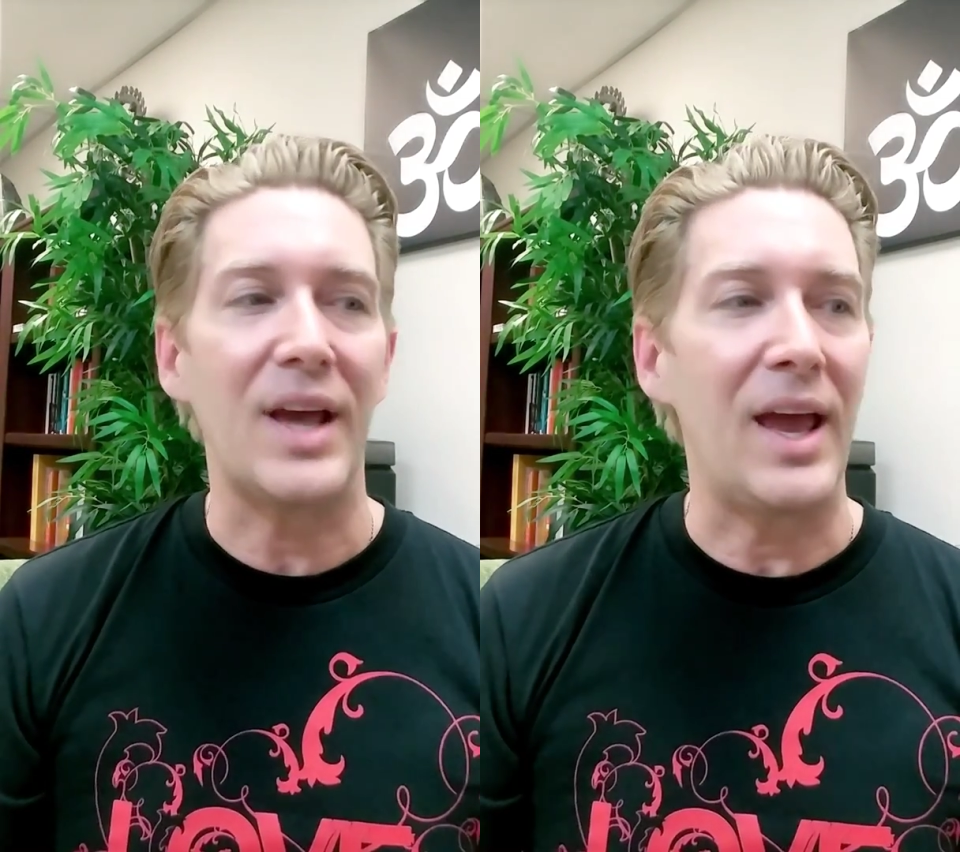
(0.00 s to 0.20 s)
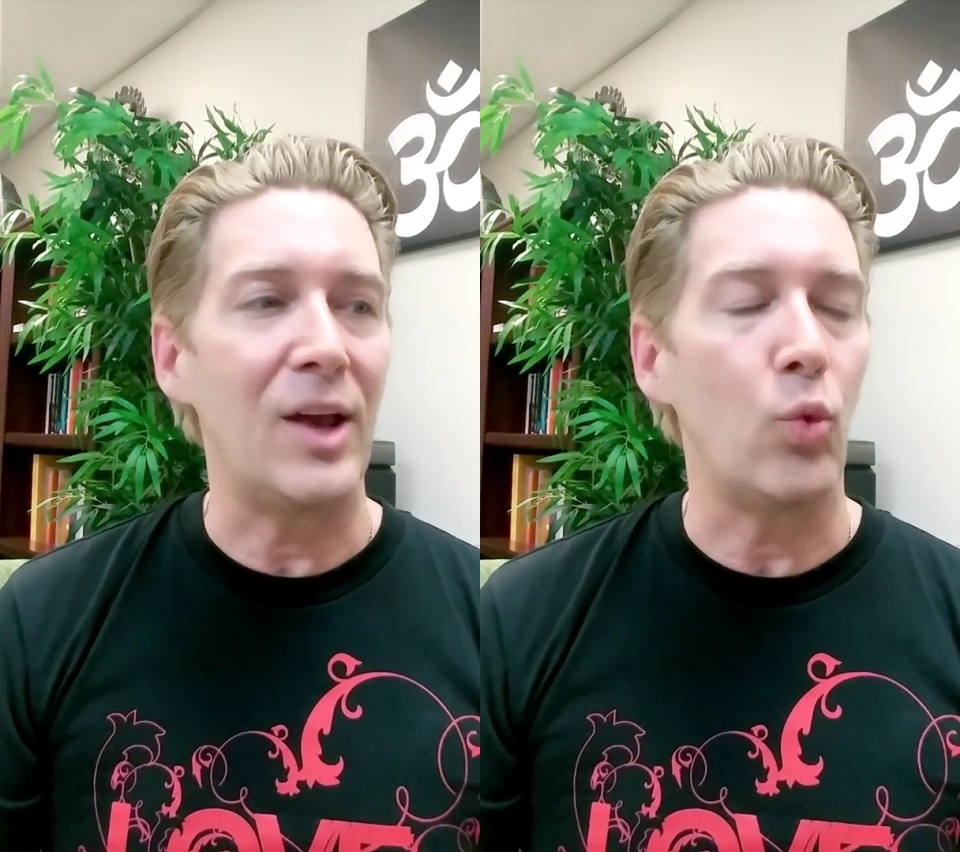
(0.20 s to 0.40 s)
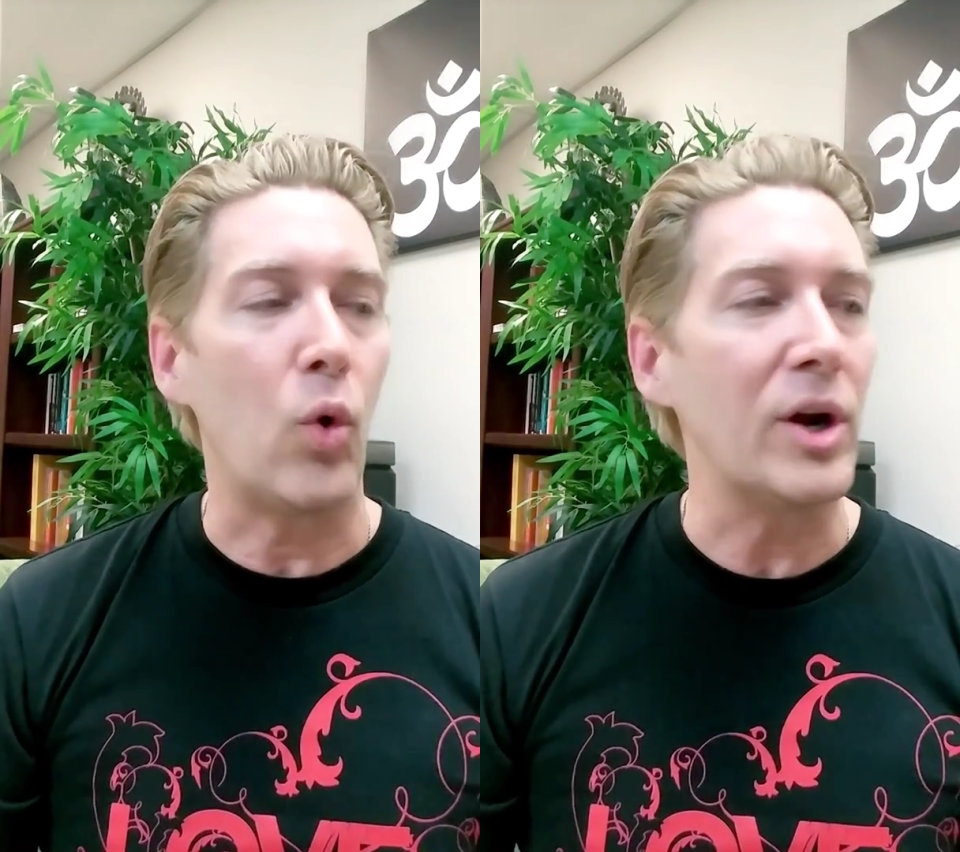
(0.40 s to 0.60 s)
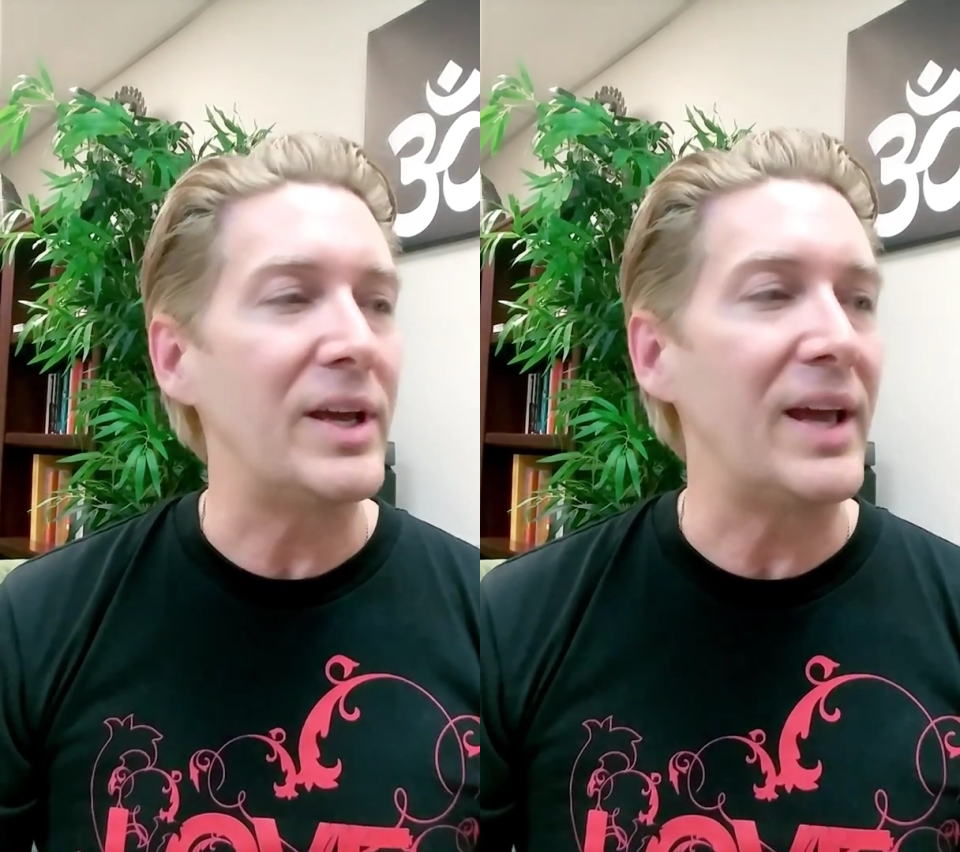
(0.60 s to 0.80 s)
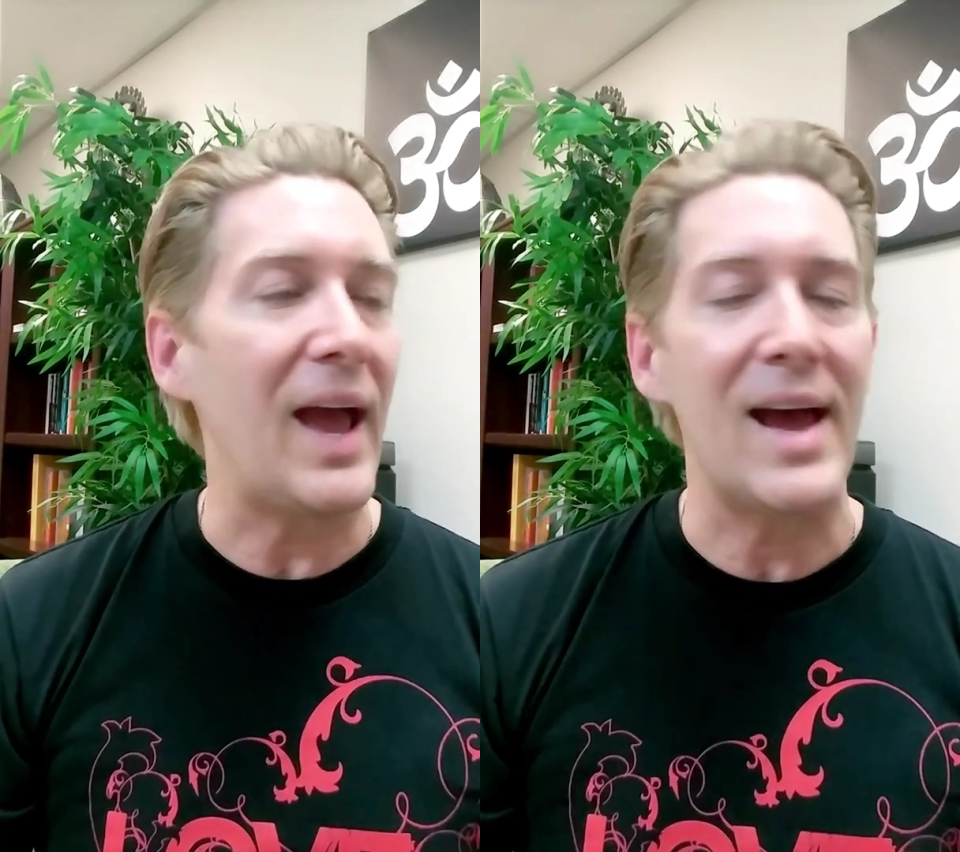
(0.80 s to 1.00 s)
and
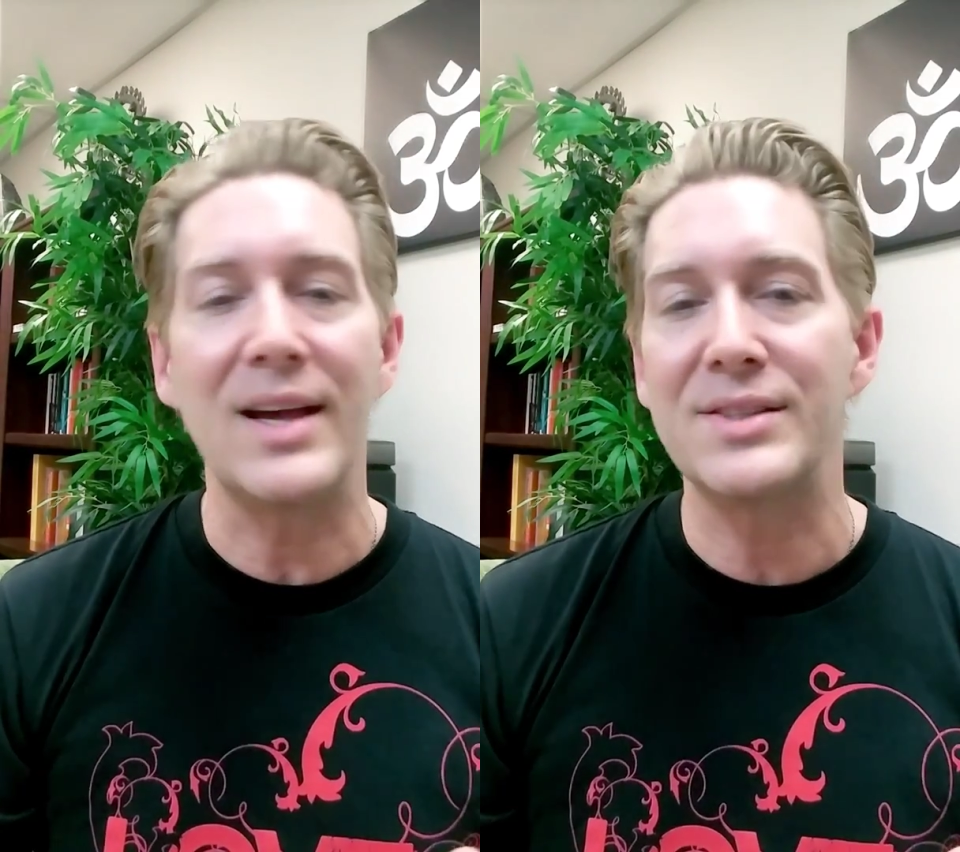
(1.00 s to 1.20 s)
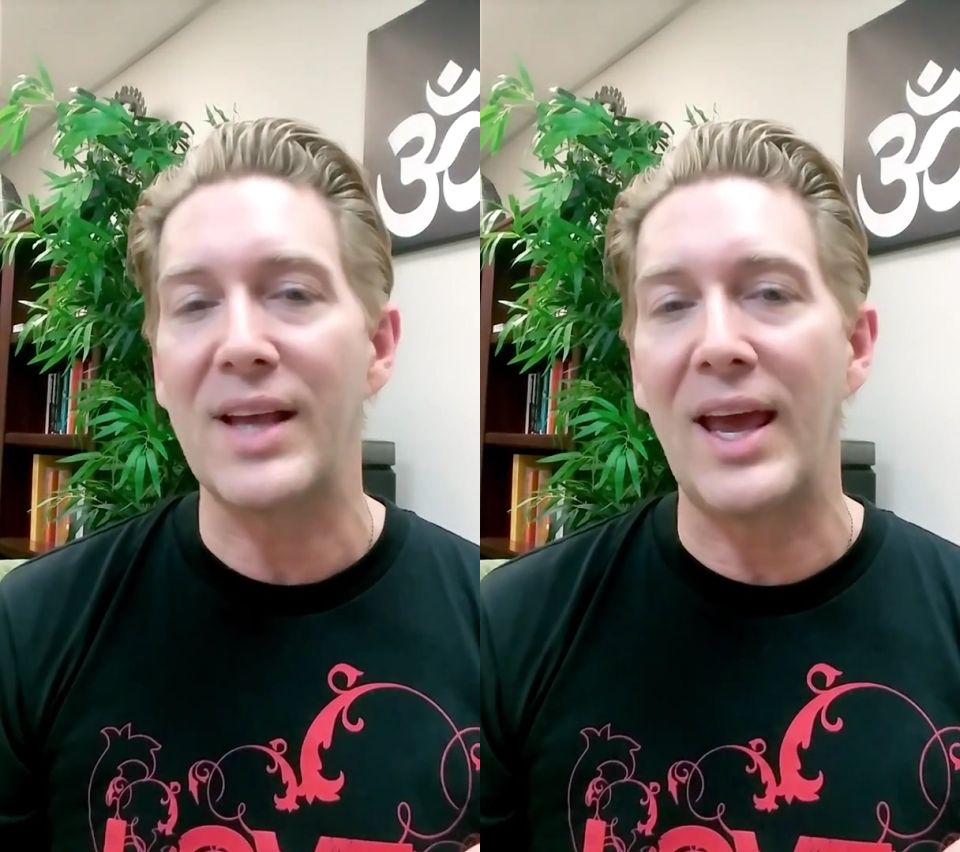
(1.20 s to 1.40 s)
working as